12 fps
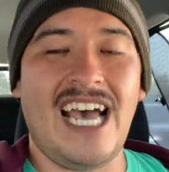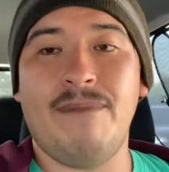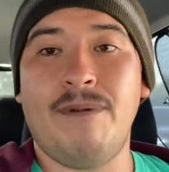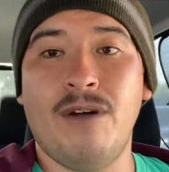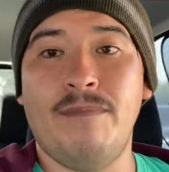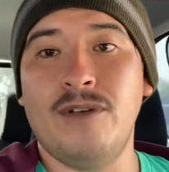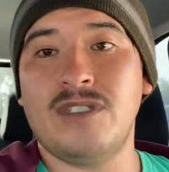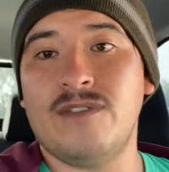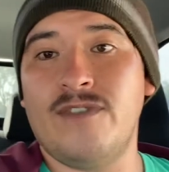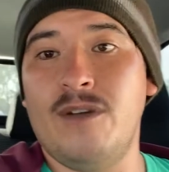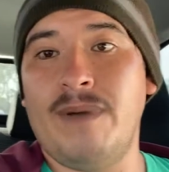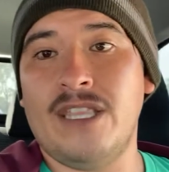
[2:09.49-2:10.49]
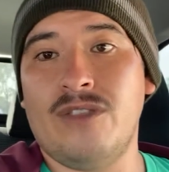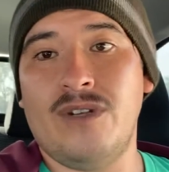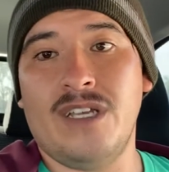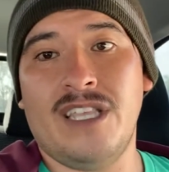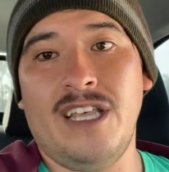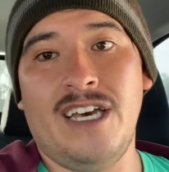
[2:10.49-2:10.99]
I'll probably post this video by three
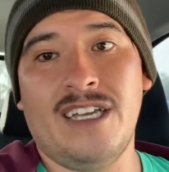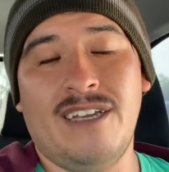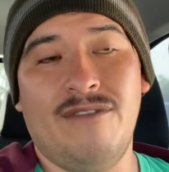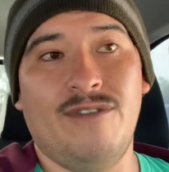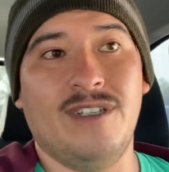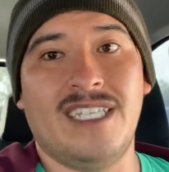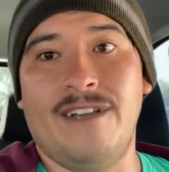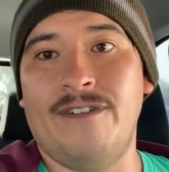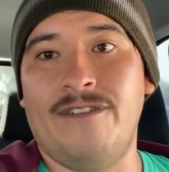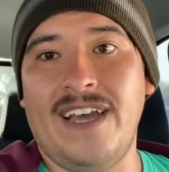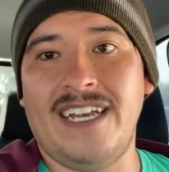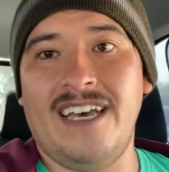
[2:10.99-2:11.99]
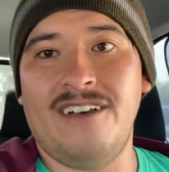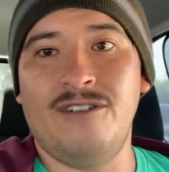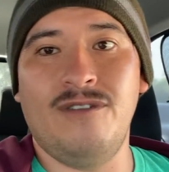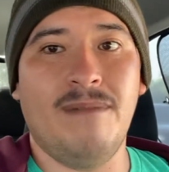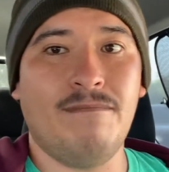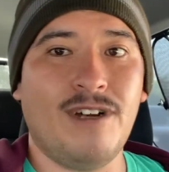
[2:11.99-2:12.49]
o'clock. We'll see if we find out
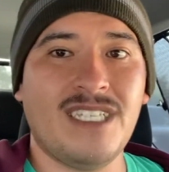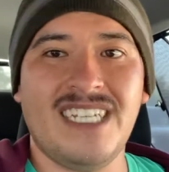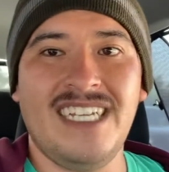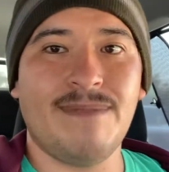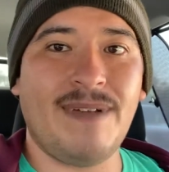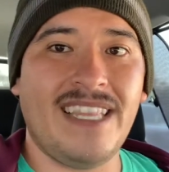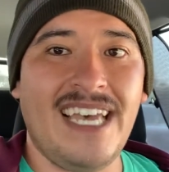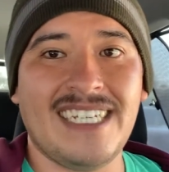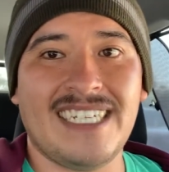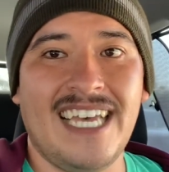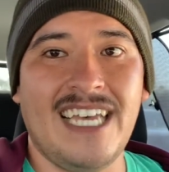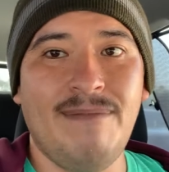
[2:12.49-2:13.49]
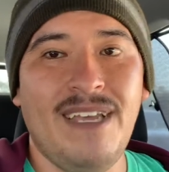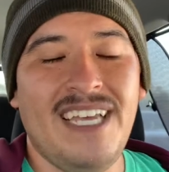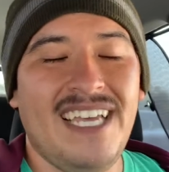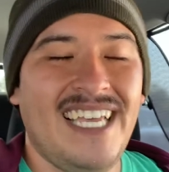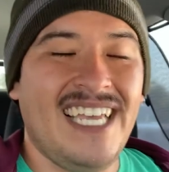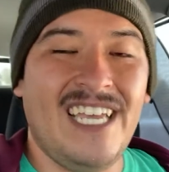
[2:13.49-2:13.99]
who the president is by that time.
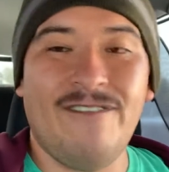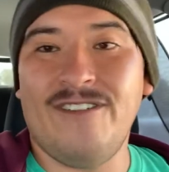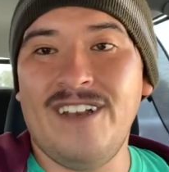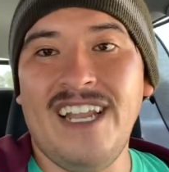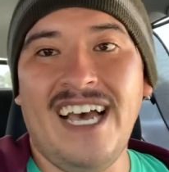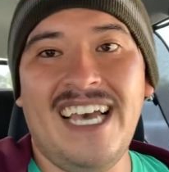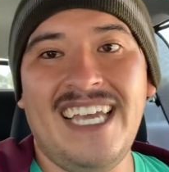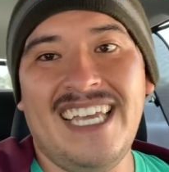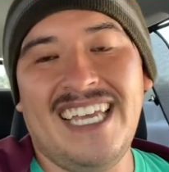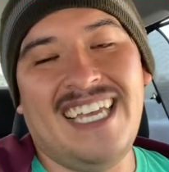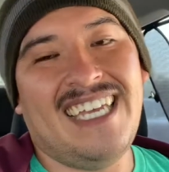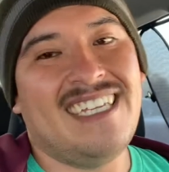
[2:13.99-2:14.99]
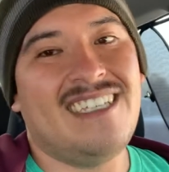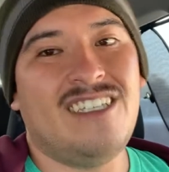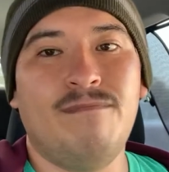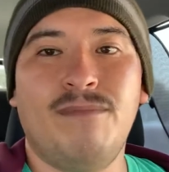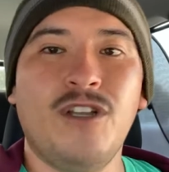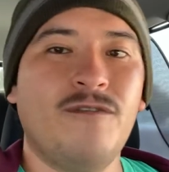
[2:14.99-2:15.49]
If not,
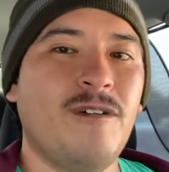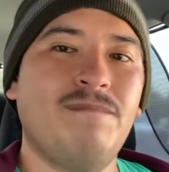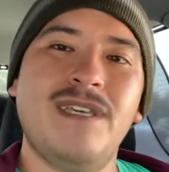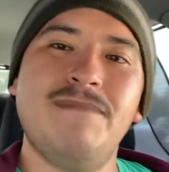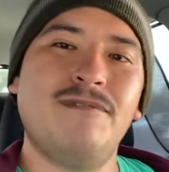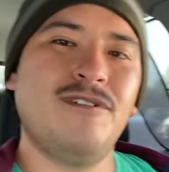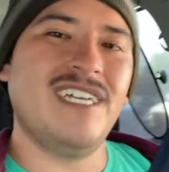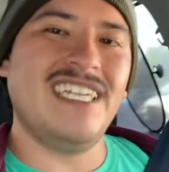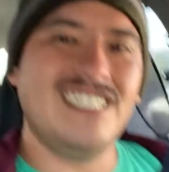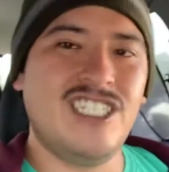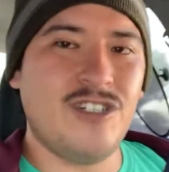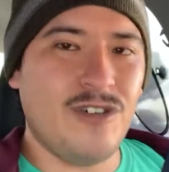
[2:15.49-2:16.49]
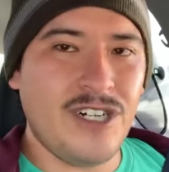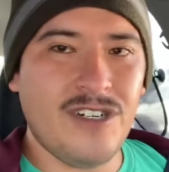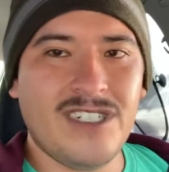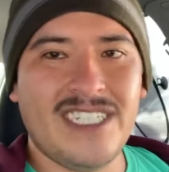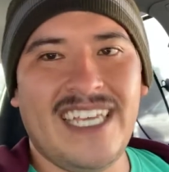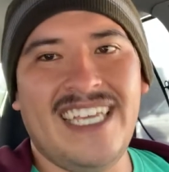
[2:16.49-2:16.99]
you beautiful people, enjoy your
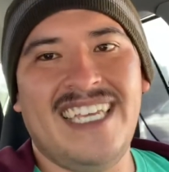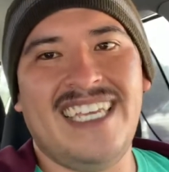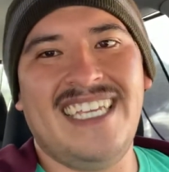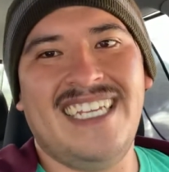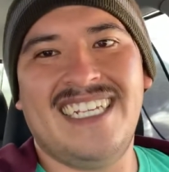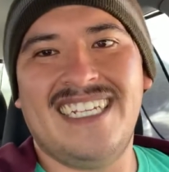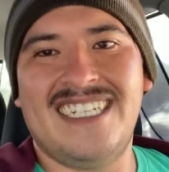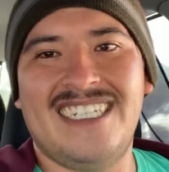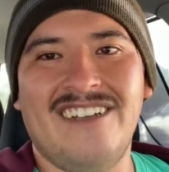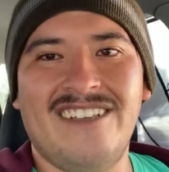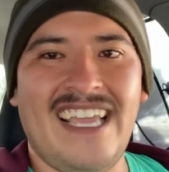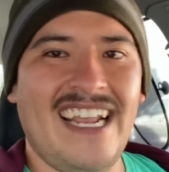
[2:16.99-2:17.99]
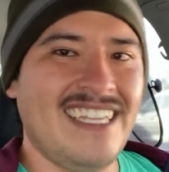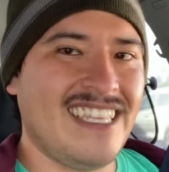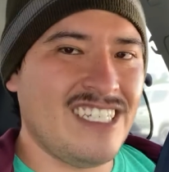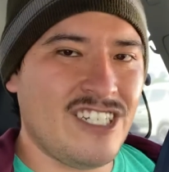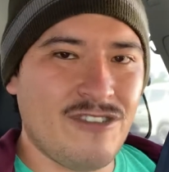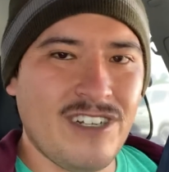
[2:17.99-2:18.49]
day. Don't let
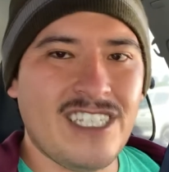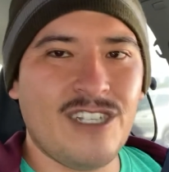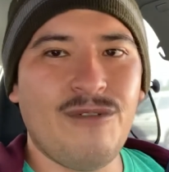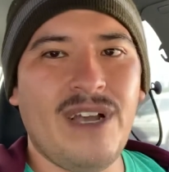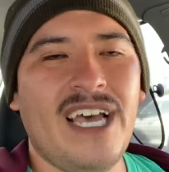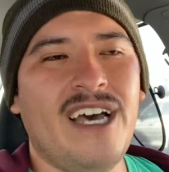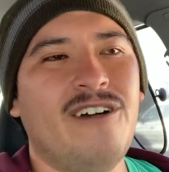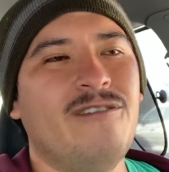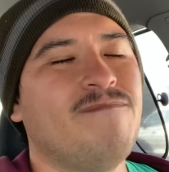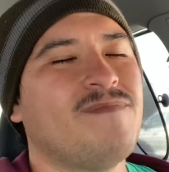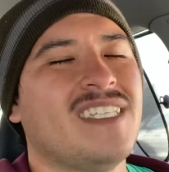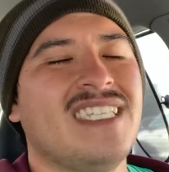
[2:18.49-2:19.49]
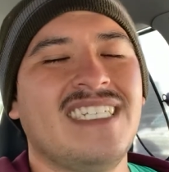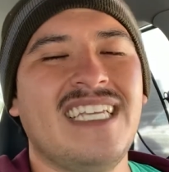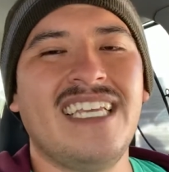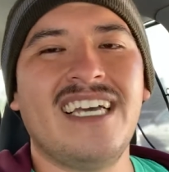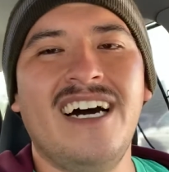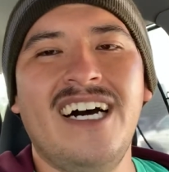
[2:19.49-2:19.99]
anything stress you out.
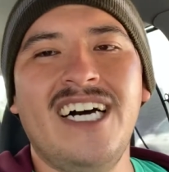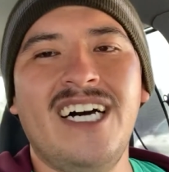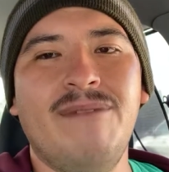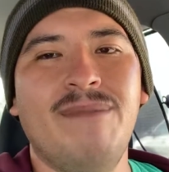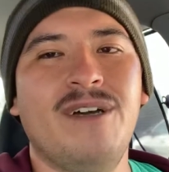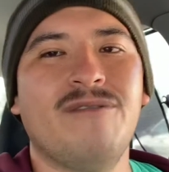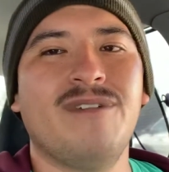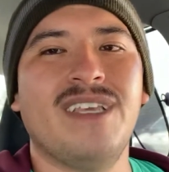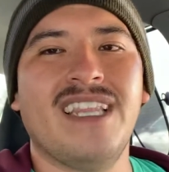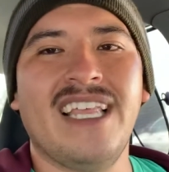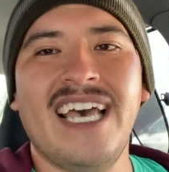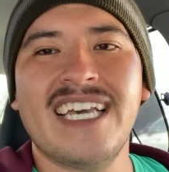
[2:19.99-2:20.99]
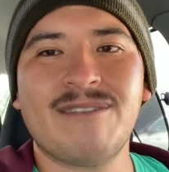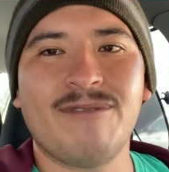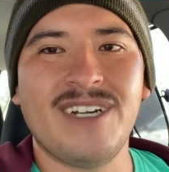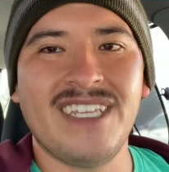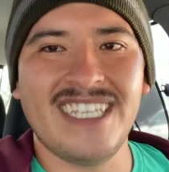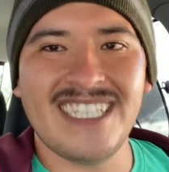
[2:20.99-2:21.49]
Stay calm, relax, we're
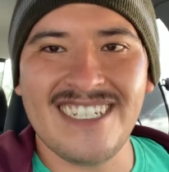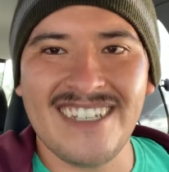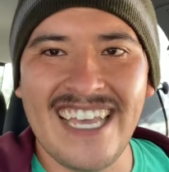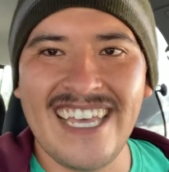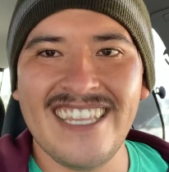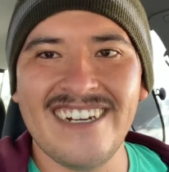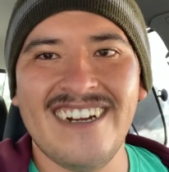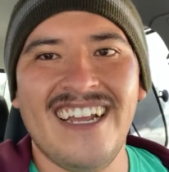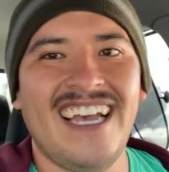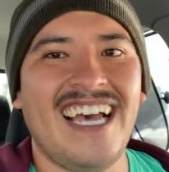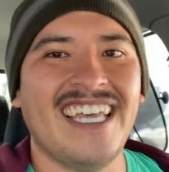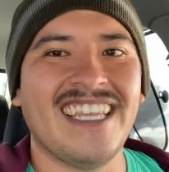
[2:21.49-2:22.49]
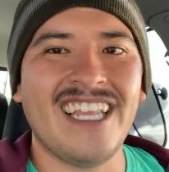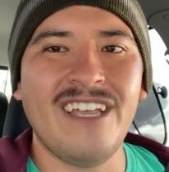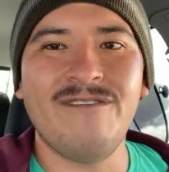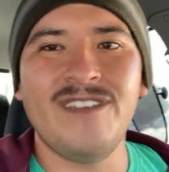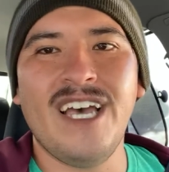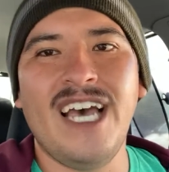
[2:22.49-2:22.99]
in this together. I
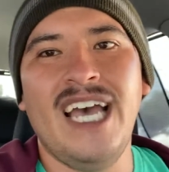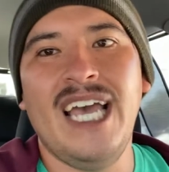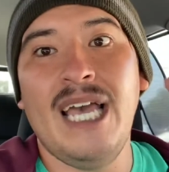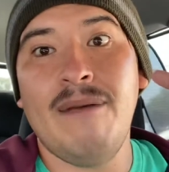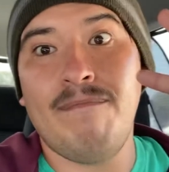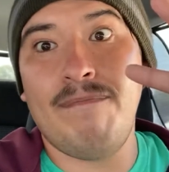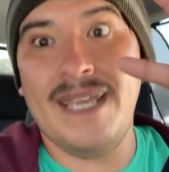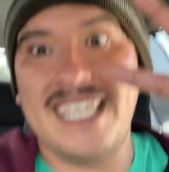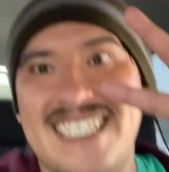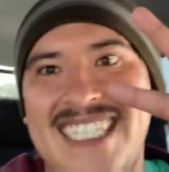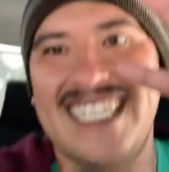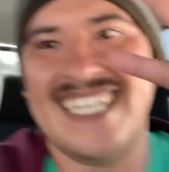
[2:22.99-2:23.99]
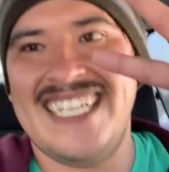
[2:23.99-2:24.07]
love ya. Peace.